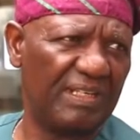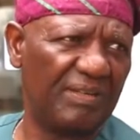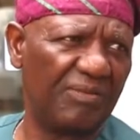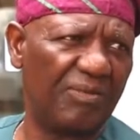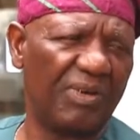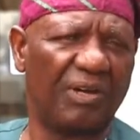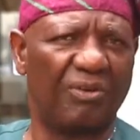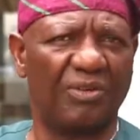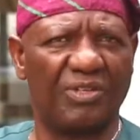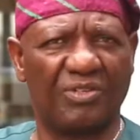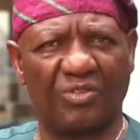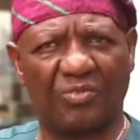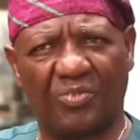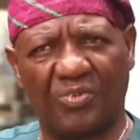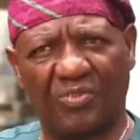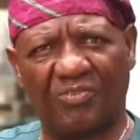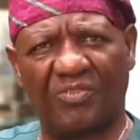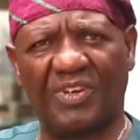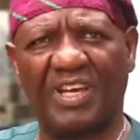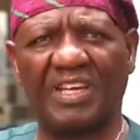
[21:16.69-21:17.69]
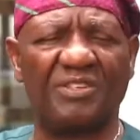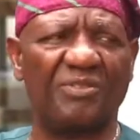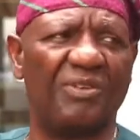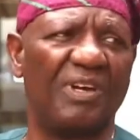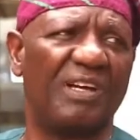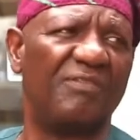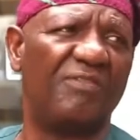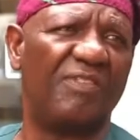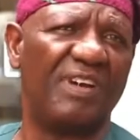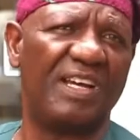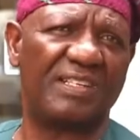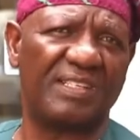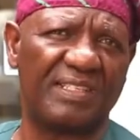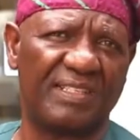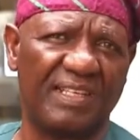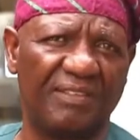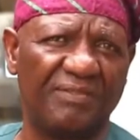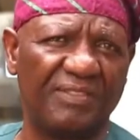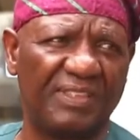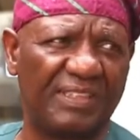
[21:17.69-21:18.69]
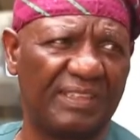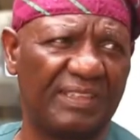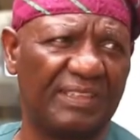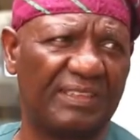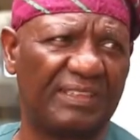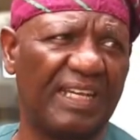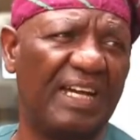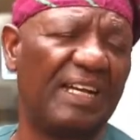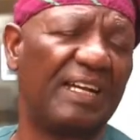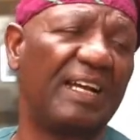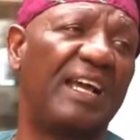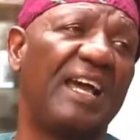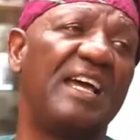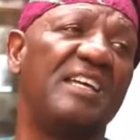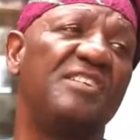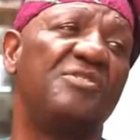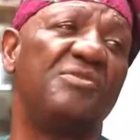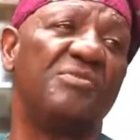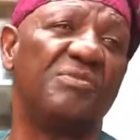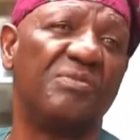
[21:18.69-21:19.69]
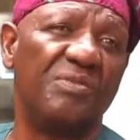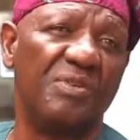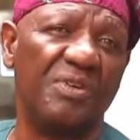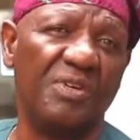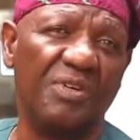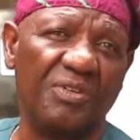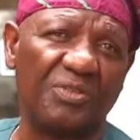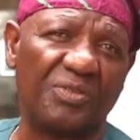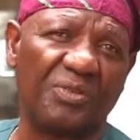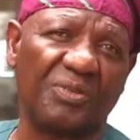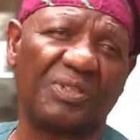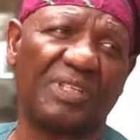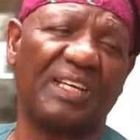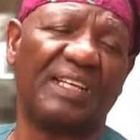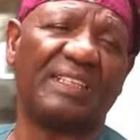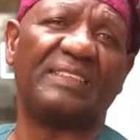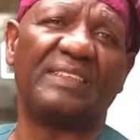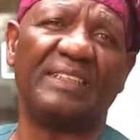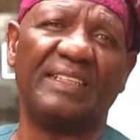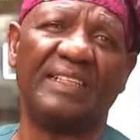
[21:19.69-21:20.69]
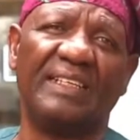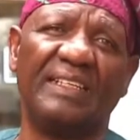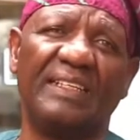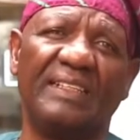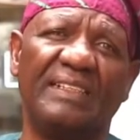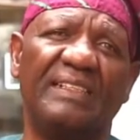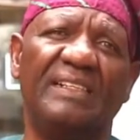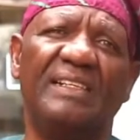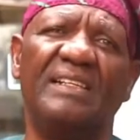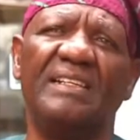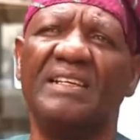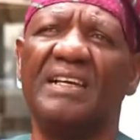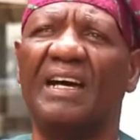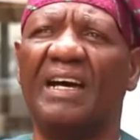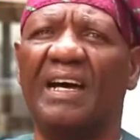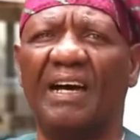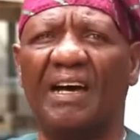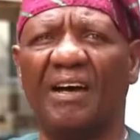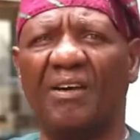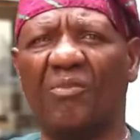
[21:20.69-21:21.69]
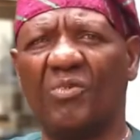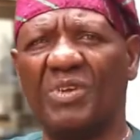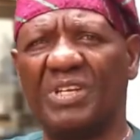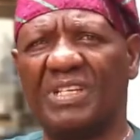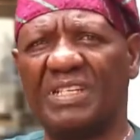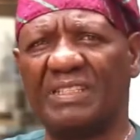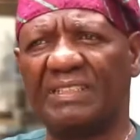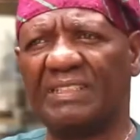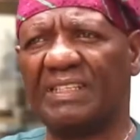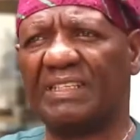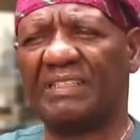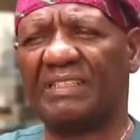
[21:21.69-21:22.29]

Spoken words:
We are going to provide you advisory services and guide you so that within a